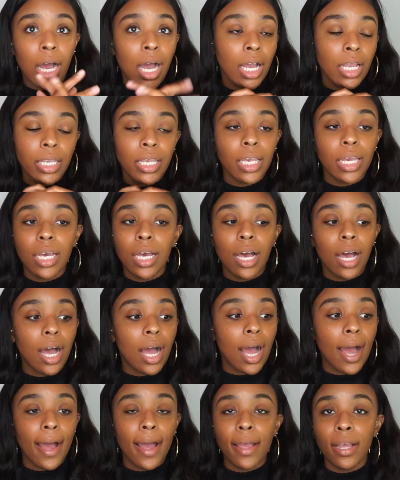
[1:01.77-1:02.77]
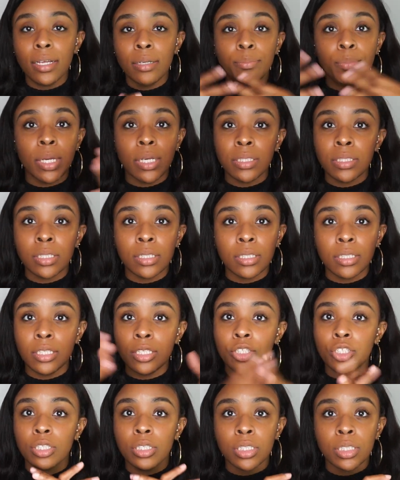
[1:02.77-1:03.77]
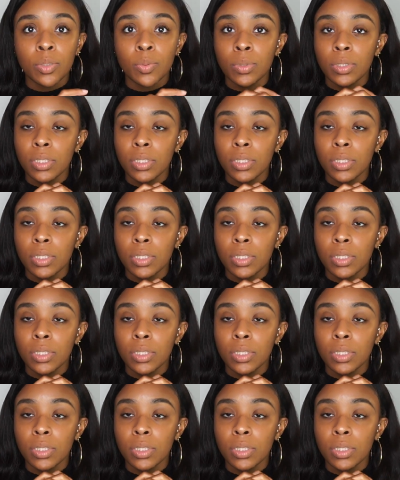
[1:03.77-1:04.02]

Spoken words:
yeah, I basically just